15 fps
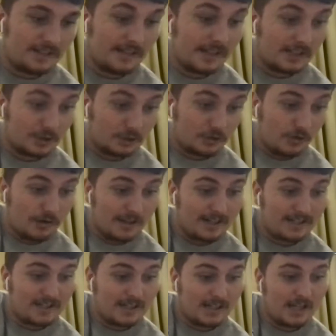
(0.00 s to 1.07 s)
And the draw
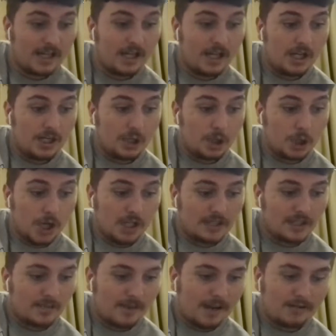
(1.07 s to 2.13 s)
is just
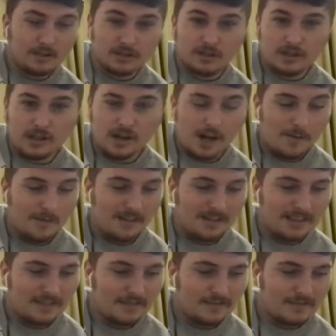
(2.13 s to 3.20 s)
about to start, I
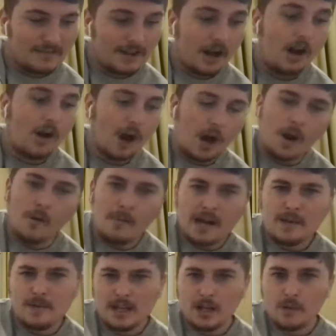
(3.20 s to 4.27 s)
believe. I may
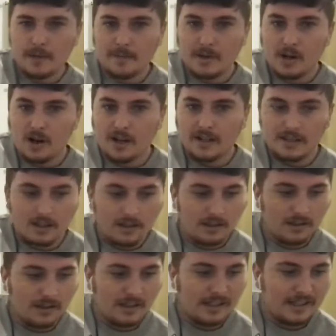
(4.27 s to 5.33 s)
be a little bit behind, I can't
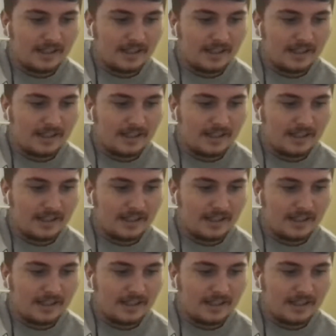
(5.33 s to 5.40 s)
lie.